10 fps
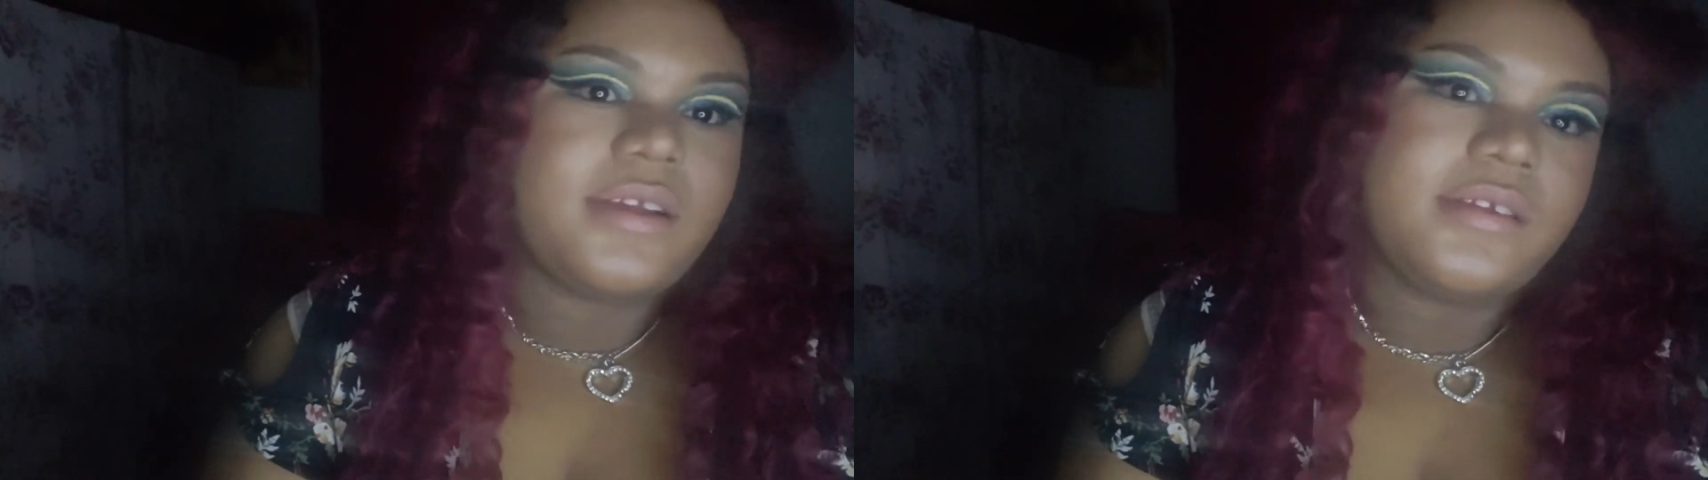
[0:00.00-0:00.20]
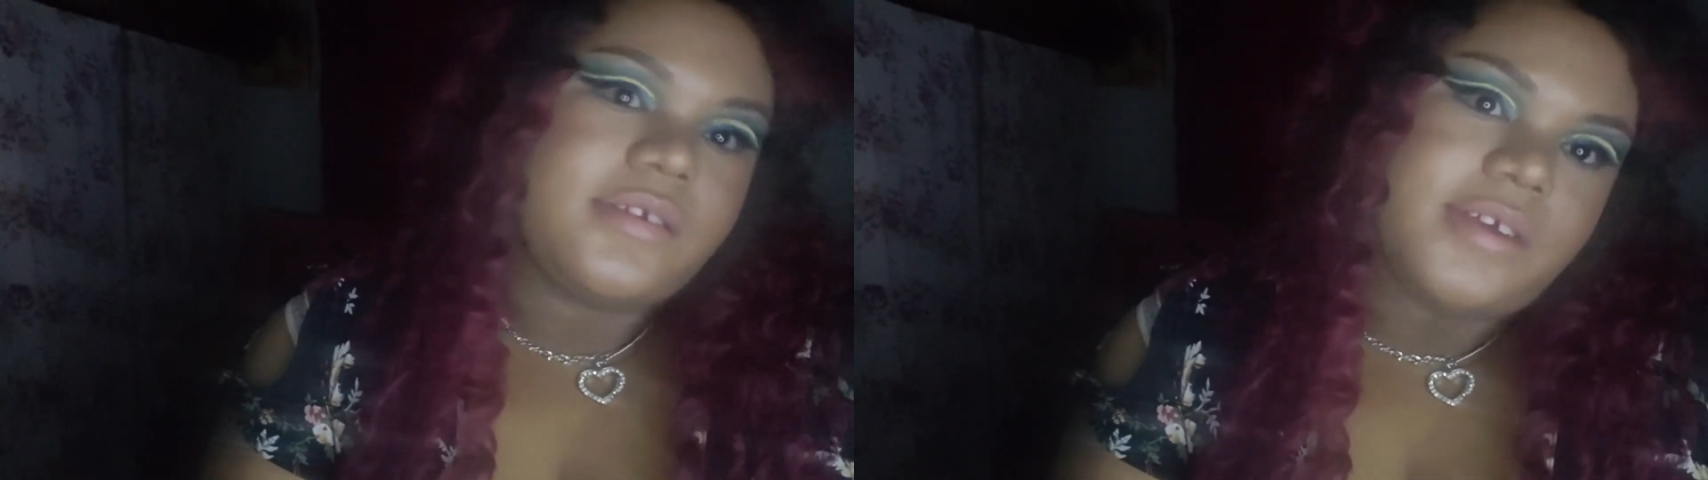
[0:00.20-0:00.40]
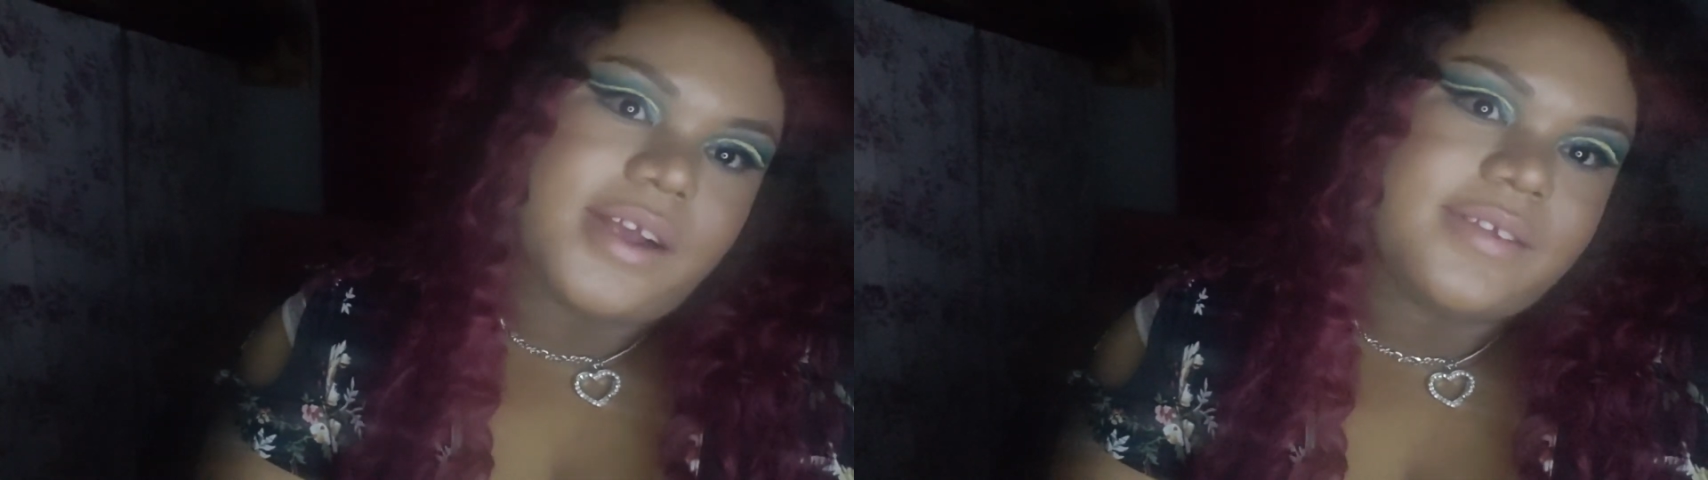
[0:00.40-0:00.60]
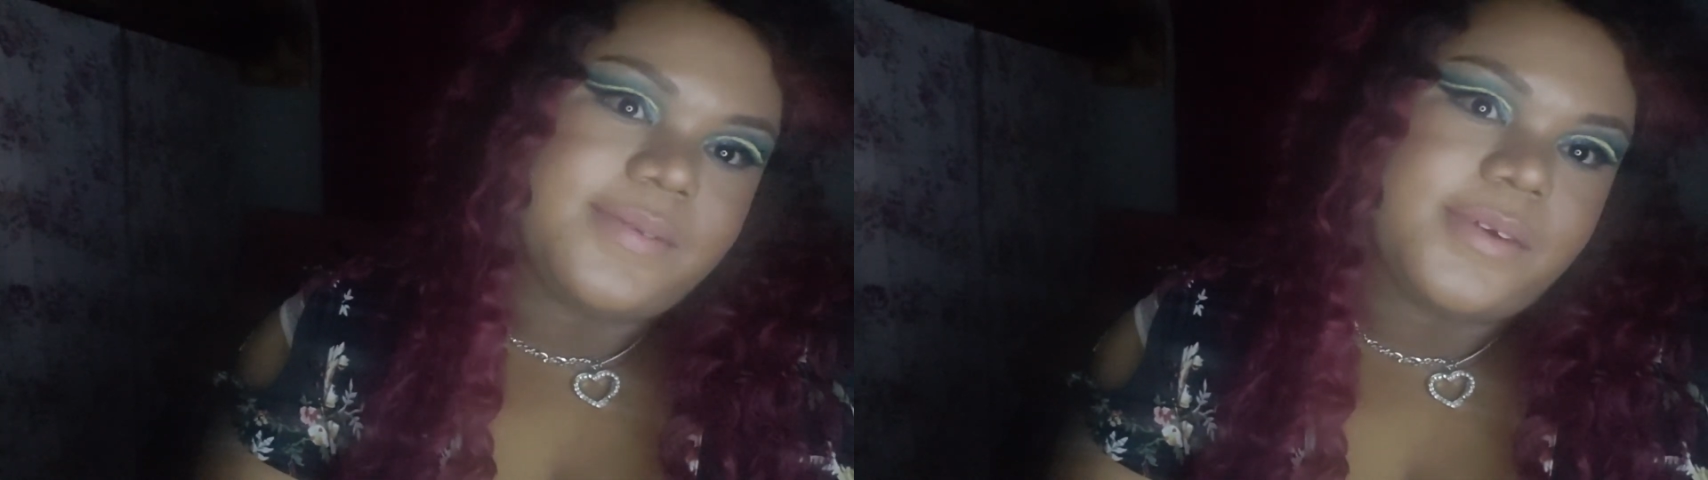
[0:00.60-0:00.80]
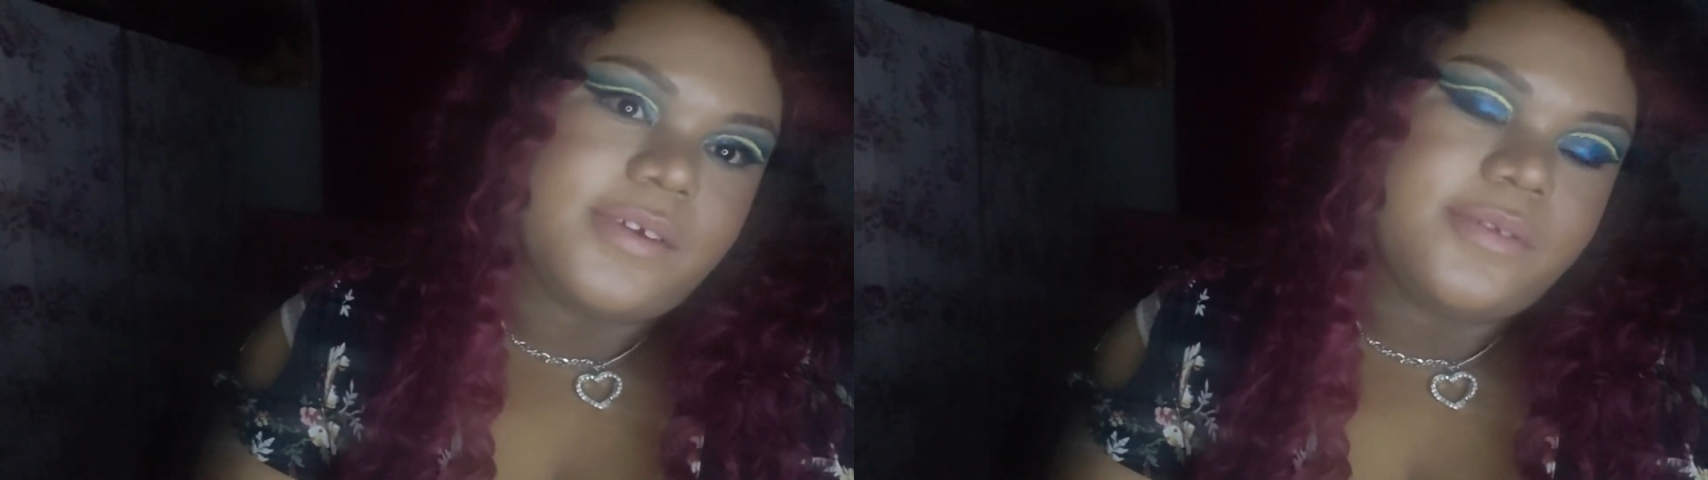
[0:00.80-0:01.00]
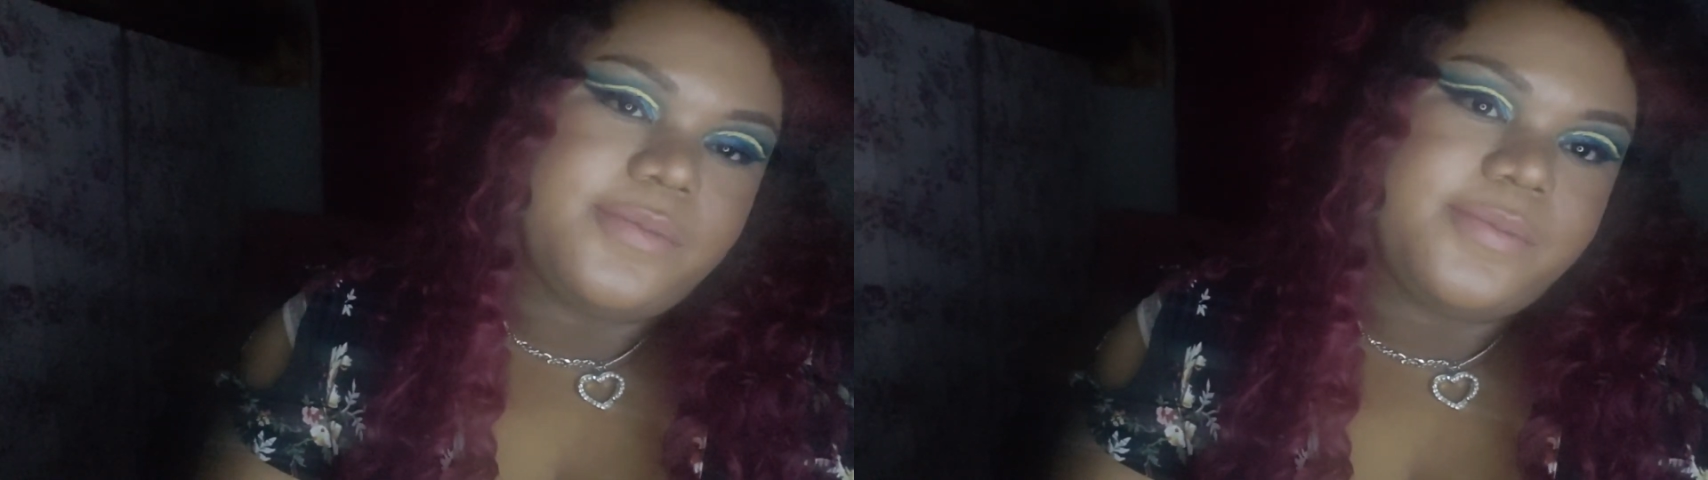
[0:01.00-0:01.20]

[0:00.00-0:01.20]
stressful.